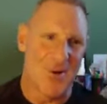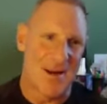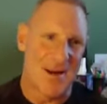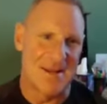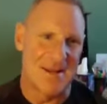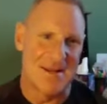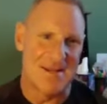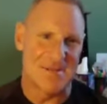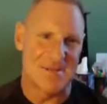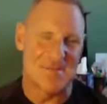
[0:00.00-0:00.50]
I
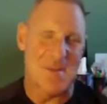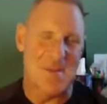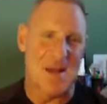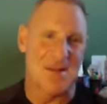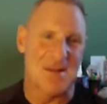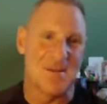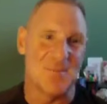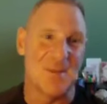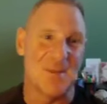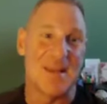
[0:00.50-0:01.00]
didn't expect
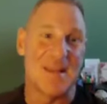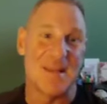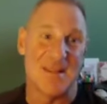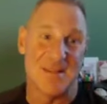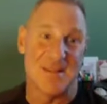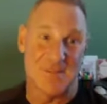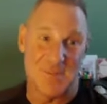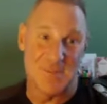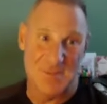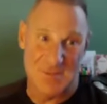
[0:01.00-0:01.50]
to be in
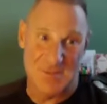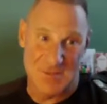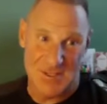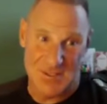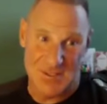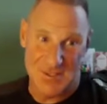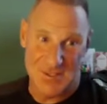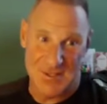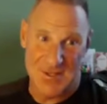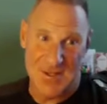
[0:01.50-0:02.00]
this
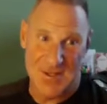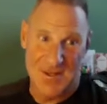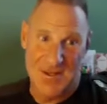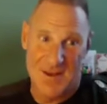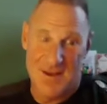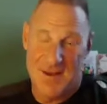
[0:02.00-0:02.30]
position,